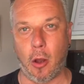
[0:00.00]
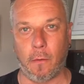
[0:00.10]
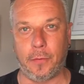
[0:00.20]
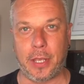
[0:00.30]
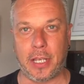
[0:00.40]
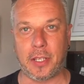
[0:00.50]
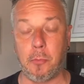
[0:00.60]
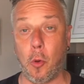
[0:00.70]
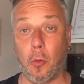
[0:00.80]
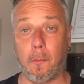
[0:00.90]
of the
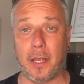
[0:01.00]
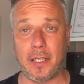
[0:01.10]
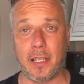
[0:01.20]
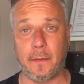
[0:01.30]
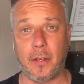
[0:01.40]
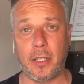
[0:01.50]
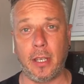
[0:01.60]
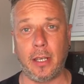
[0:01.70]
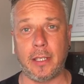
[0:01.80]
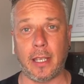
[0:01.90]
small business
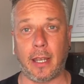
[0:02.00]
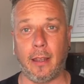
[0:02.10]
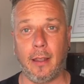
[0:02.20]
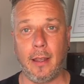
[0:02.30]
fraternity.